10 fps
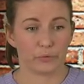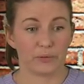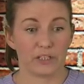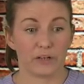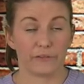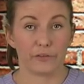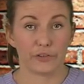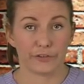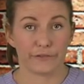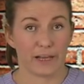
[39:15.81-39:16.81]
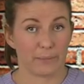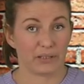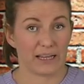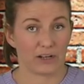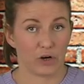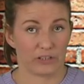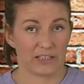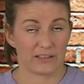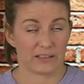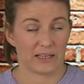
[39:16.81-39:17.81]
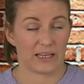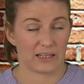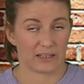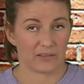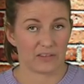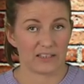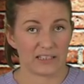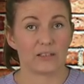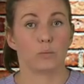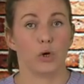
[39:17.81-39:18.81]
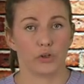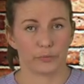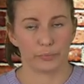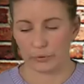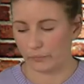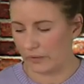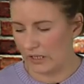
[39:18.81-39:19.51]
would be your VersaFine Black Onyx ink. This is waterproof.